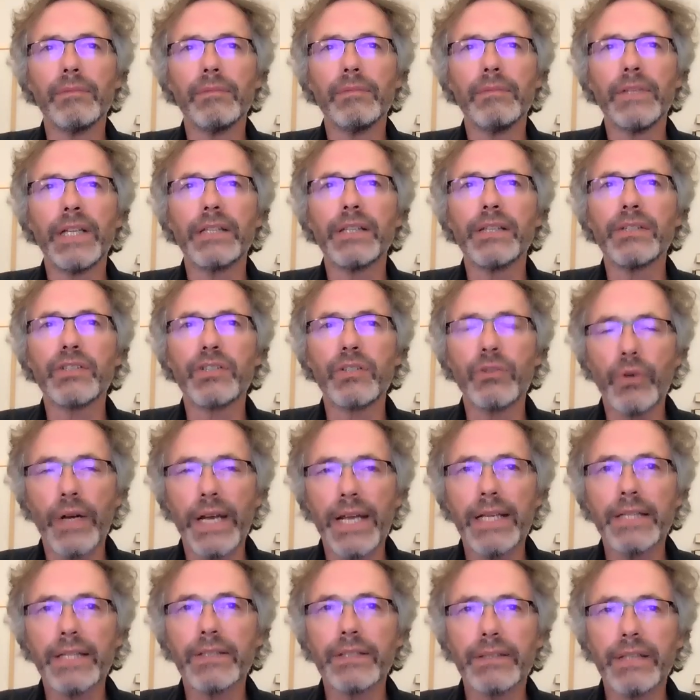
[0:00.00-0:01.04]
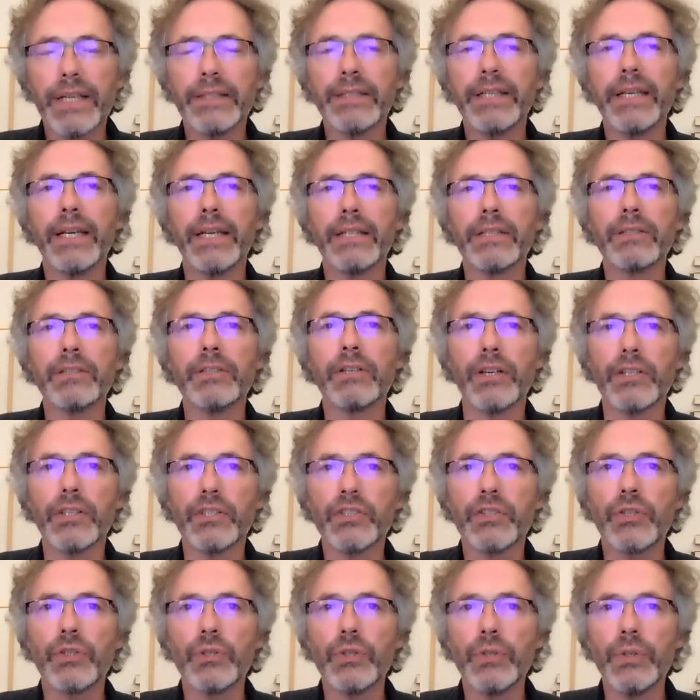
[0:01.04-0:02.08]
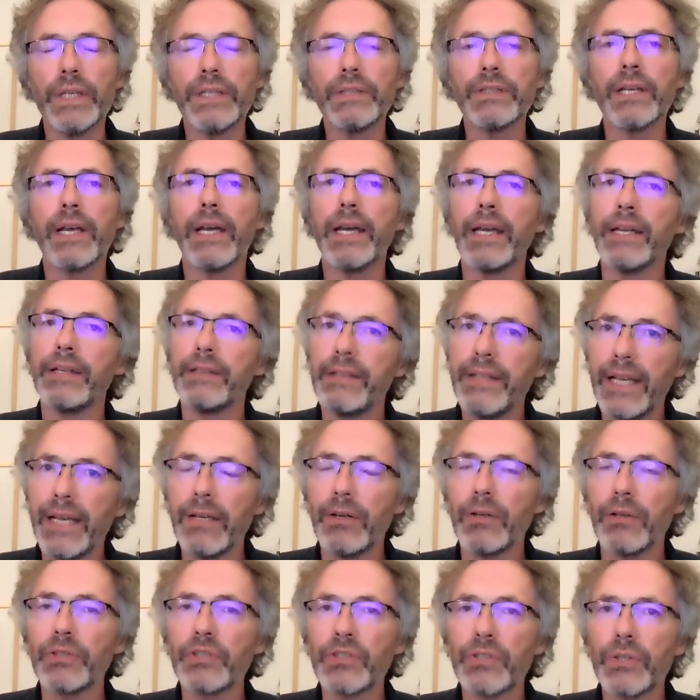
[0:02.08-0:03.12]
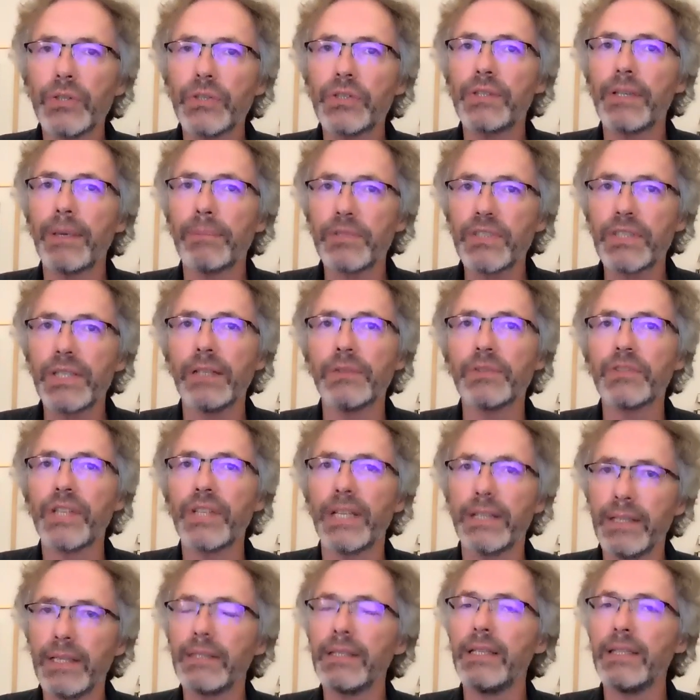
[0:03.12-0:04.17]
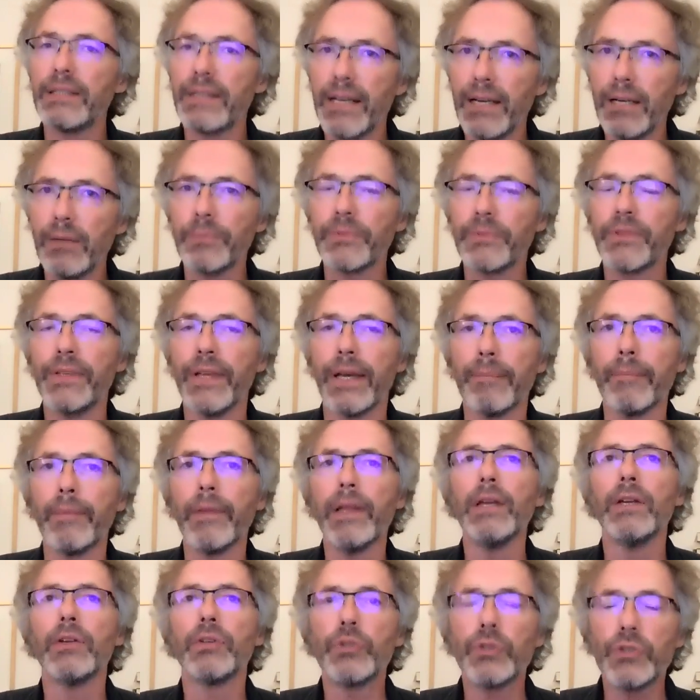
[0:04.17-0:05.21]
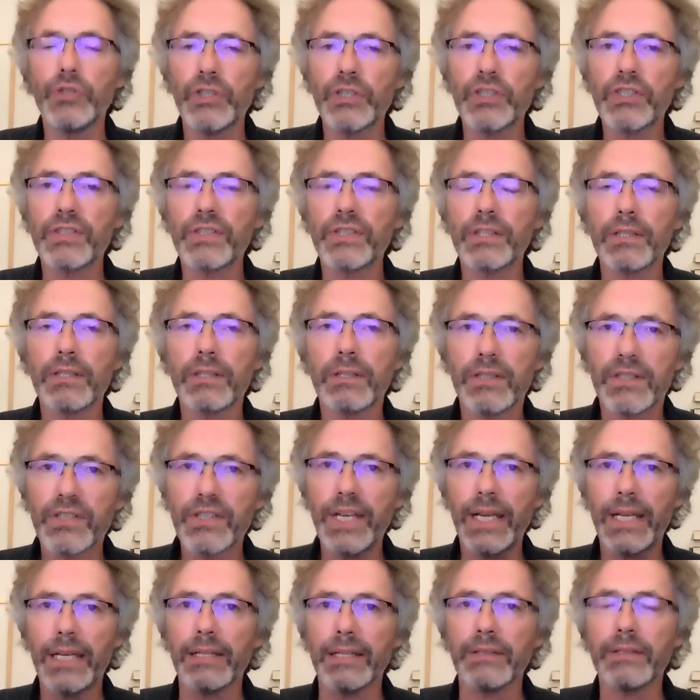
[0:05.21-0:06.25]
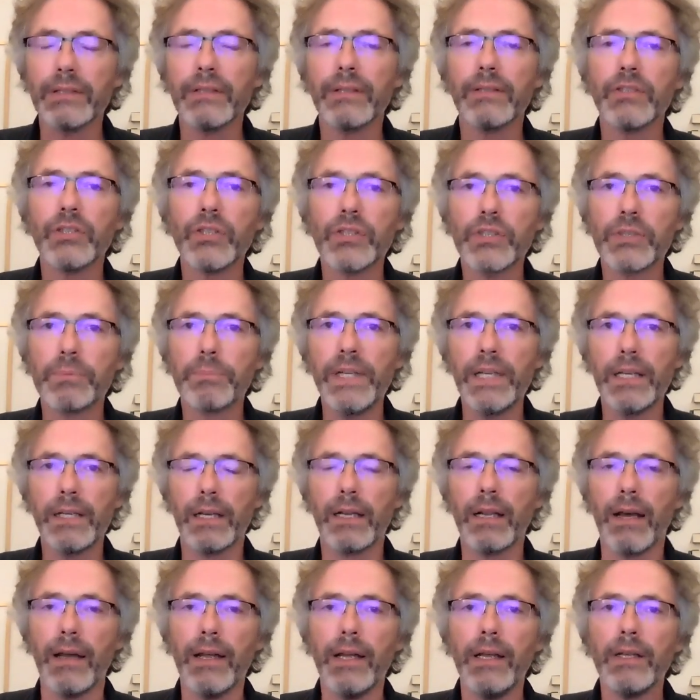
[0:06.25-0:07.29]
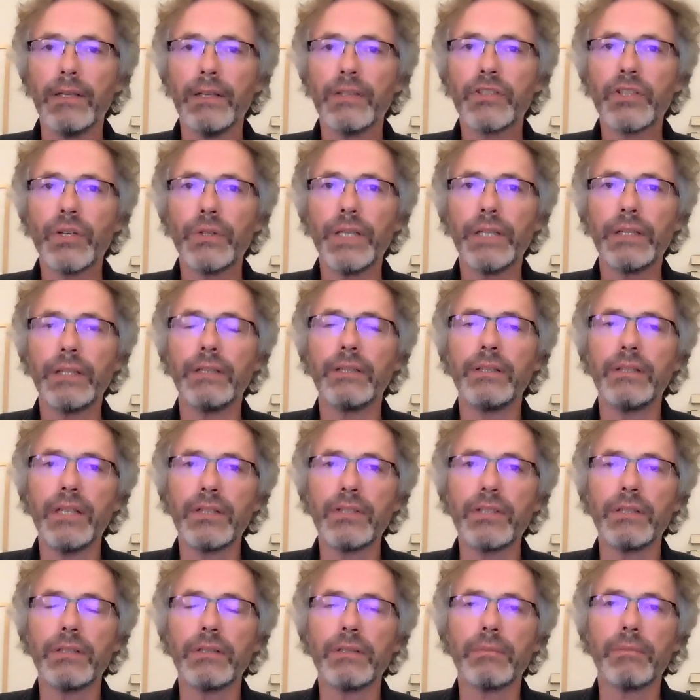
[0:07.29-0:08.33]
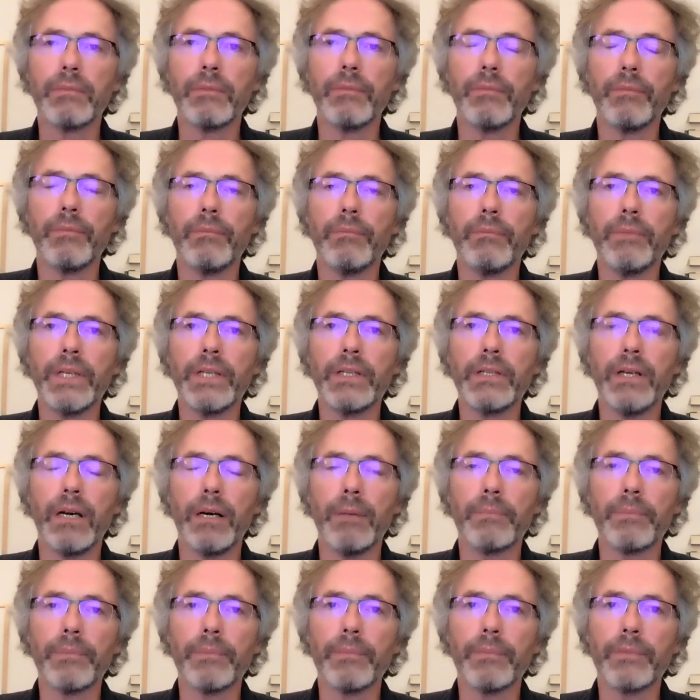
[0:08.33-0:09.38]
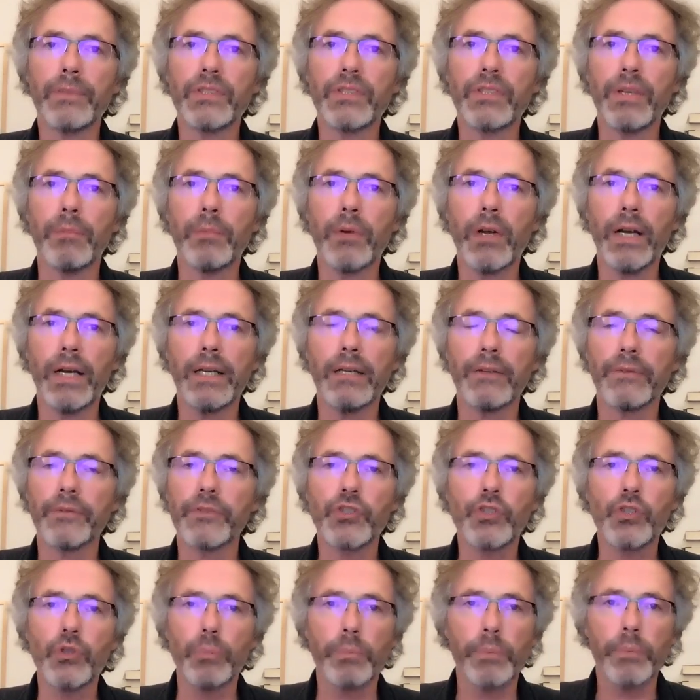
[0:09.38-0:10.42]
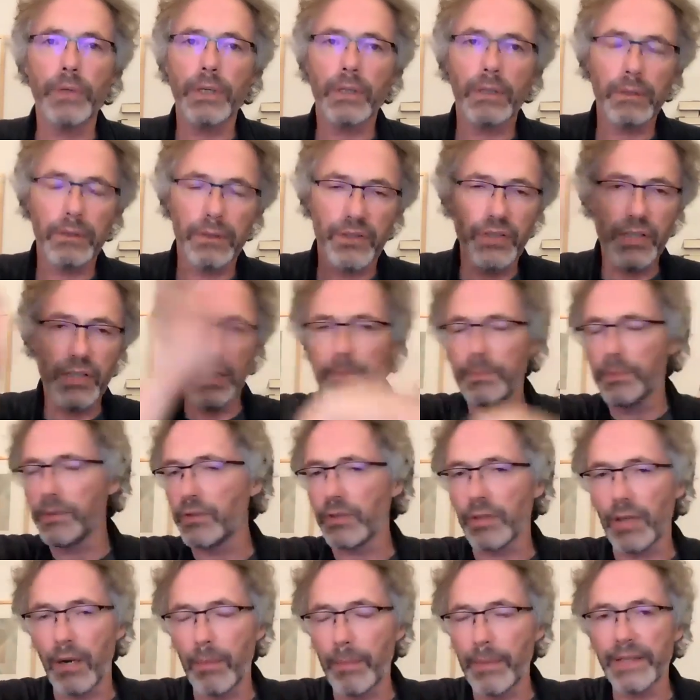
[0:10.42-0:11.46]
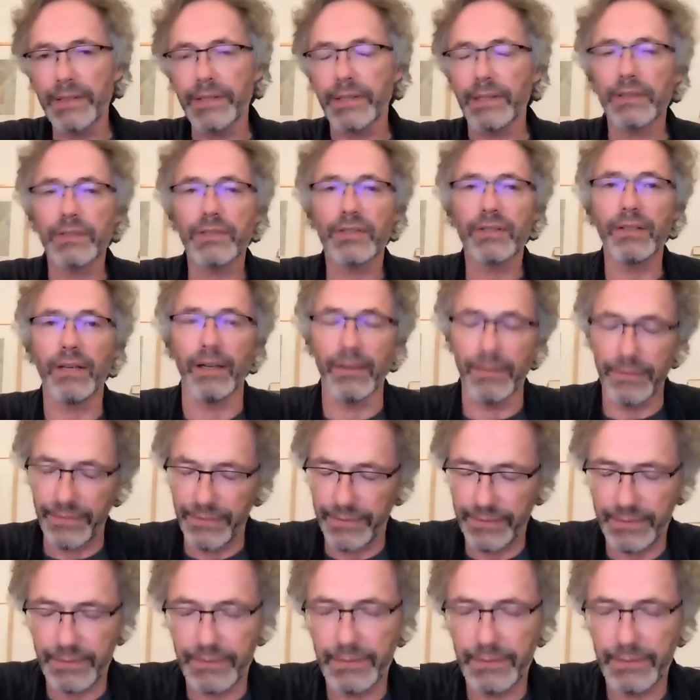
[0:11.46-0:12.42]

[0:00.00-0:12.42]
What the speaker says: that it's great that they had the courage to do it. And they also themselves said that it helped them to just say it, just speak it up, so that it doesn't become some kind of super deep traumatic stuff.